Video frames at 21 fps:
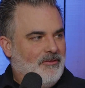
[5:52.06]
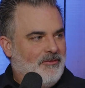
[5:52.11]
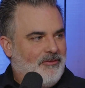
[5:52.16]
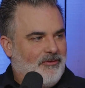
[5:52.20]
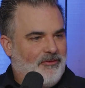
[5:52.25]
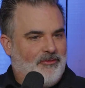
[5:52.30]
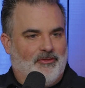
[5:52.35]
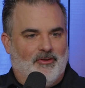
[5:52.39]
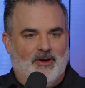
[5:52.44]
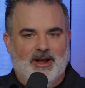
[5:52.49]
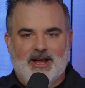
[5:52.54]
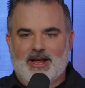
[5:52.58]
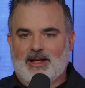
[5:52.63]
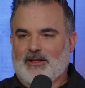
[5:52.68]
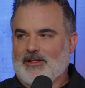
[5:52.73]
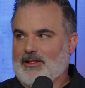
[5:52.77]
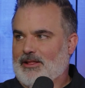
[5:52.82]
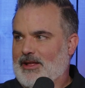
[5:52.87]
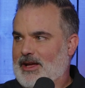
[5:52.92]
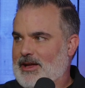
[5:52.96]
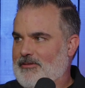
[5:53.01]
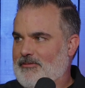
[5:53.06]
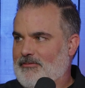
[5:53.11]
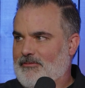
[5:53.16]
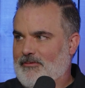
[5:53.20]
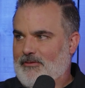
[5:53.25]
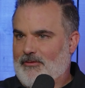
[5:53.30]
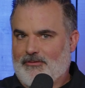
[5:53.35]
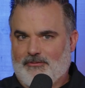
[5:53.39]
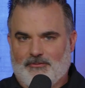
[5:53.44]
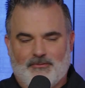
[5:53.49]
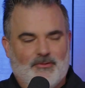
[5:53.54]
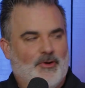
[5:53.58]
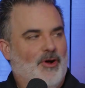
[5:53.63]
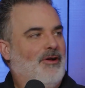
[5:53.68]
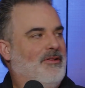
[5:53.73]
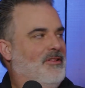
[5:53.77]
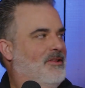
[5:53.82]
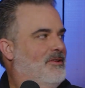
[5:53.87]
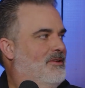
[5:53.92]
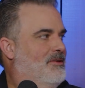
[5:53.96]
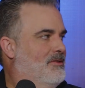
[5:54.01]
frail and
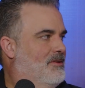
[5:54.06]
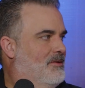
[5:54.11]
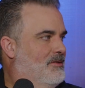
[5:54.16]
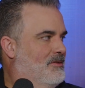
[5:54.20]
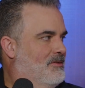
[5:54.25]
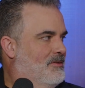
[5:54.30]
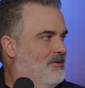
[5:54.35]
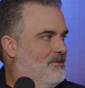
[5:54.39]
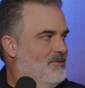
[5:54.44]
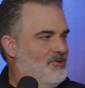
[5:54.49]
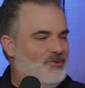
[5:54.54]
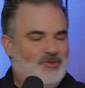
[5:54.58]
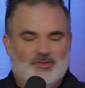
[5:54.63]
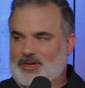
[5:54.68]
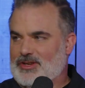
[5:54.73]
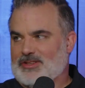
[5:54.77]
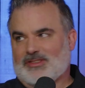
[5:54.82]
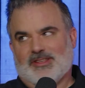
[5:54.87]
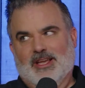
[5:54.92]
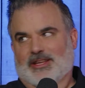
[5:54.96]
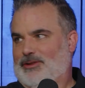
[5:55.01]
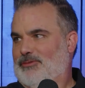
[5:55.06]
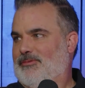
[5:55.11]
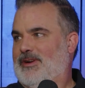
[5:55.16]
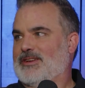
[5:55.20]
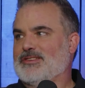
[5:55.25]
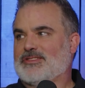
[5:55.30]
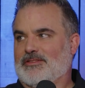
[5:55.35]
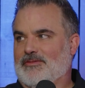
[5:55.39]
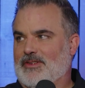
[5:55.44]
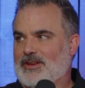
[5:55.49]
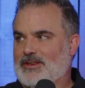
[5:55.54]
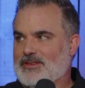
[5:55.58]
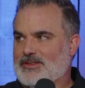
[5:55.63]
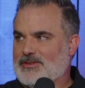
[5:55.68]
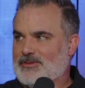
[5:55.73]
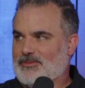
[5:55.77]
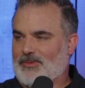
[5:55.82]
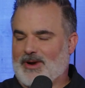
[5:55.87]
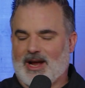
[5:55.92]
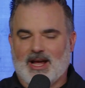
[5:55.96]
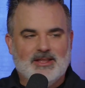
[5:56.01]
fallen, just like the rest of
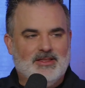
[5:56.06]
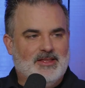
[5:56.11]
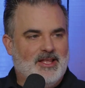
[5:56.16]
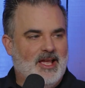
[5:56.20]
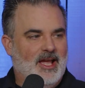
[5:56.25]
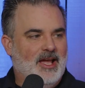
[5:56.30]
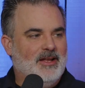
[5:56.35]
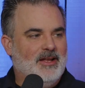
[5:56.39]
us, right?